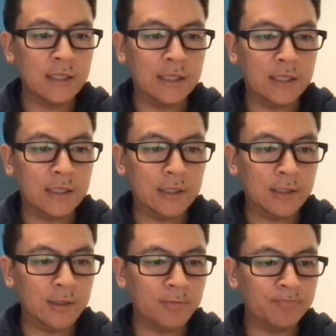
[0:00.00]

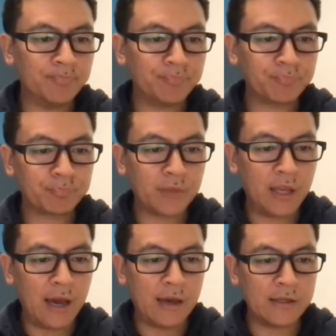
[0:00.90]
um,
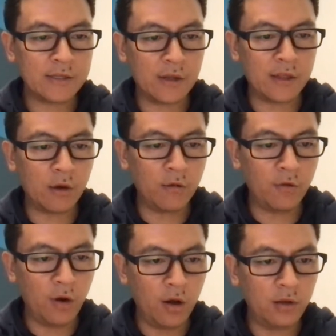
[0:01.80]
yeah, so I think
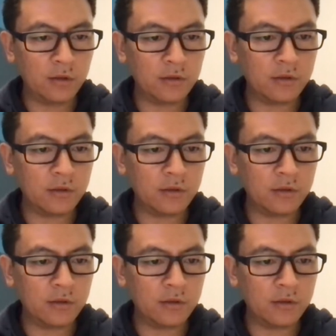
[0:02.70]
overall